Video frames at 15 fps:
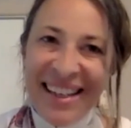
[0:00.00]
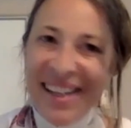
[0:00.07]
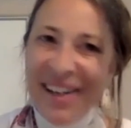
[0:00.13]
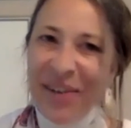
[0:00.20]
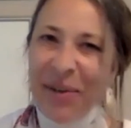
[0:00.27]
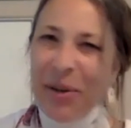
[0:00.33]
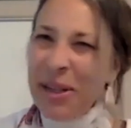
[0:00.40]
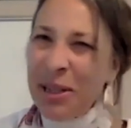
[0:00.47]

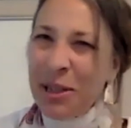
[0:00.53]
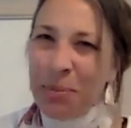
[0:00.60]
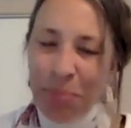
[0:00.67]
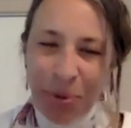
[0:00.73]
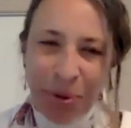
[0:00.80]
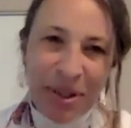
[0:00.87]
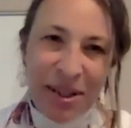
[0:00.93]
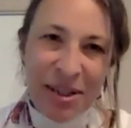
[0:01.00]
or these
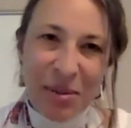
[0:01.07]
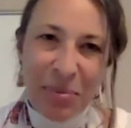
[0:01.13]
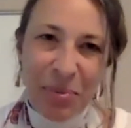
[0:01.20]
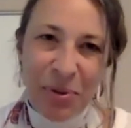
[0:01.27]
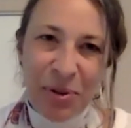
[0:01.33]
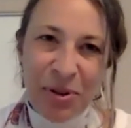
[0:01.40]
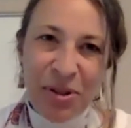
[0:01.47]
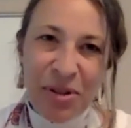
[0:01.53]

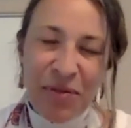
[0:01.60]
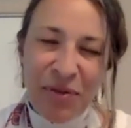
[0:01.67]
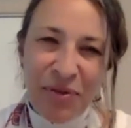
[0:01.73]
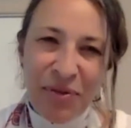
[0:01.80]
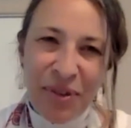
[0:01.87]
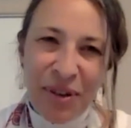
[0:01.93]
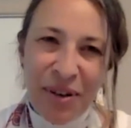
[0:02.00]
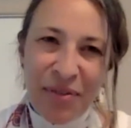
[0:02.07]
principles
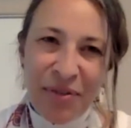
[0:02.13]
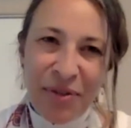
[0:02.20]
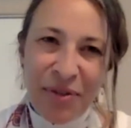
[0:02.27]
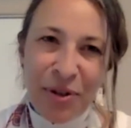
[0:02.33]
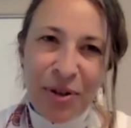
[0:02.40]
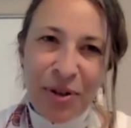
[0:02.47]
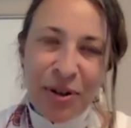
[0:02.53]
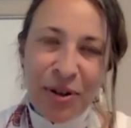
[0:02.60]
of
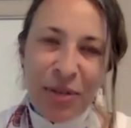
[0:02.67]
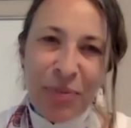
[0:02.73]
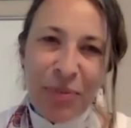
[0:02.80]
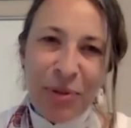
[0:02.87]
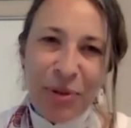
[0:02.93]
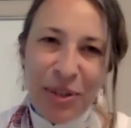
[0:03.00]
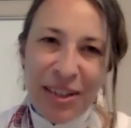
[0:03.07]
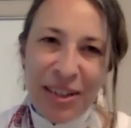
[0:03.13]
your
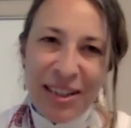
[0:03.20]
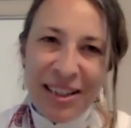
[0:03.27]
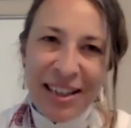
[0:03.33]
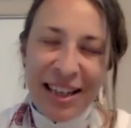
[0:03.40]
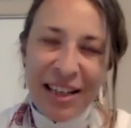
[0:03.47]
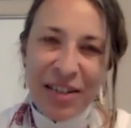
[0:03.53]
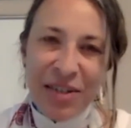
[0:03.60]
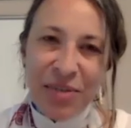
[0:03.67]
community
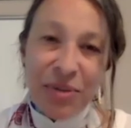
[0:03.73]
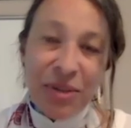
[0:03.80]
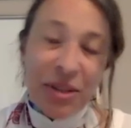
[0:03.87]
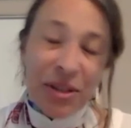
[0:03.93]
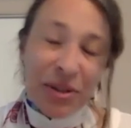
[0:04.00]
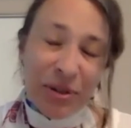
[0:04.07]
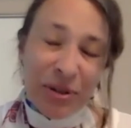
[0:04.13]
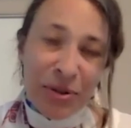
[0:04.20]
engaged
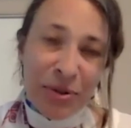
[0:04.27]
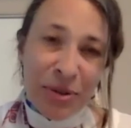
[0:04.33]
research,